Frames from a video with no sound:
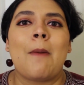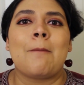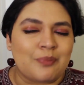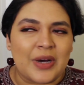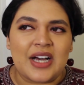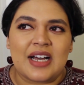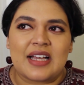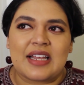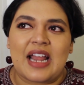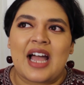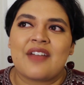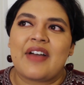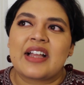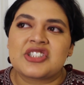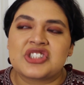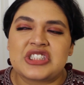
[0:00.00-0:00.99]
But
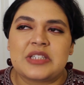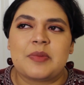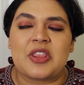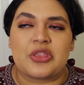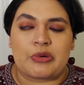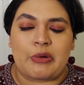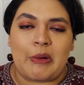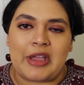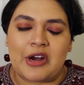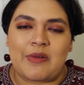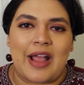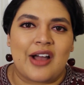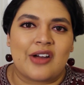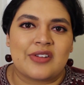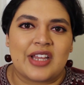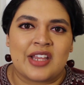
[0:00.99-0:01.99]
I've actually been throwing
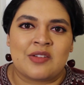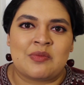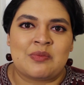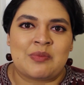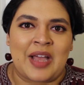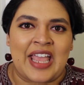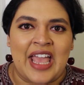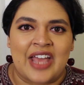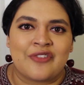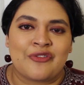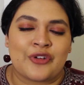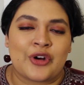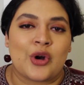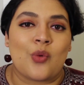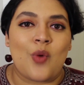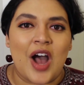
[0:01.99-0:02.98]
around in my head
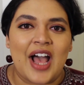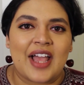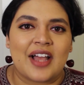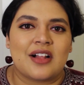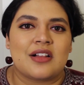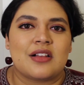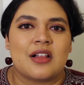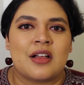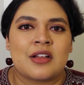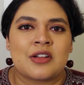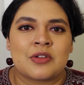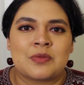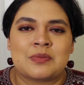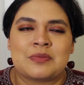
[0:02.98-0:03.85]
for a while